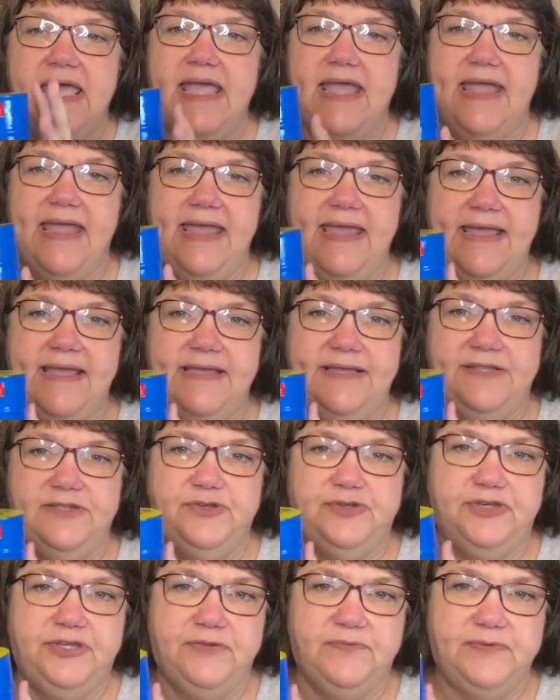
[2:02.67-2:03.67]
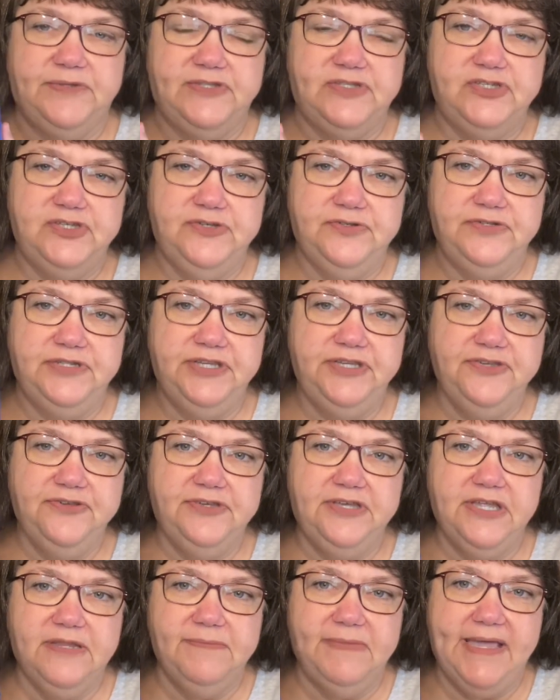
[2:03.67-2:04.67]
And with tuna, you
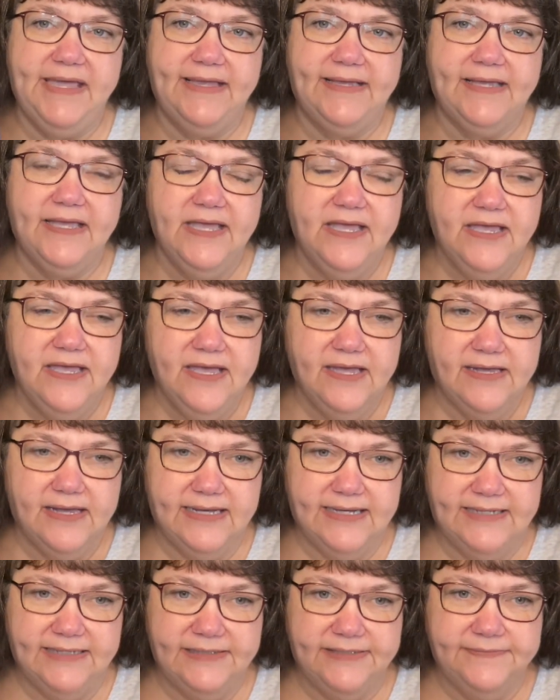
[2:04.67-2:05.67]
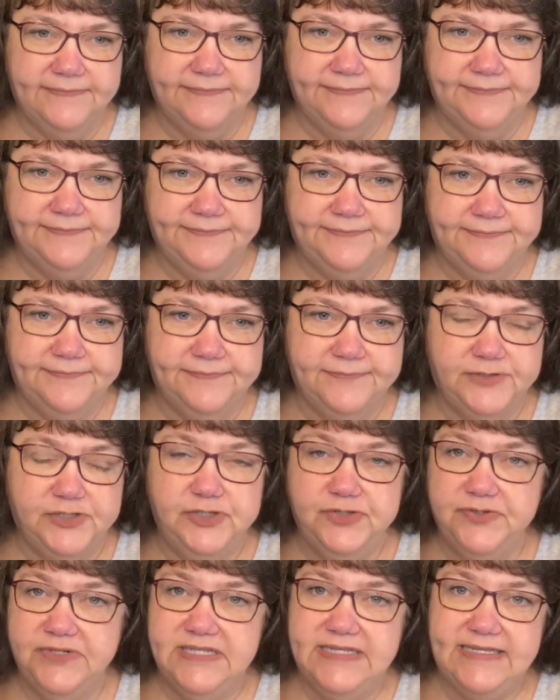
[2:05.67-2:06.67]
can make
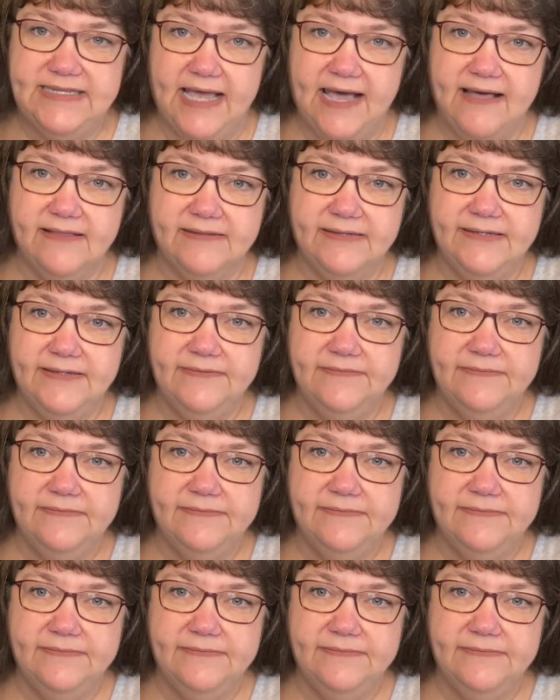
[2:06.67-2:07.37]
tuna salad,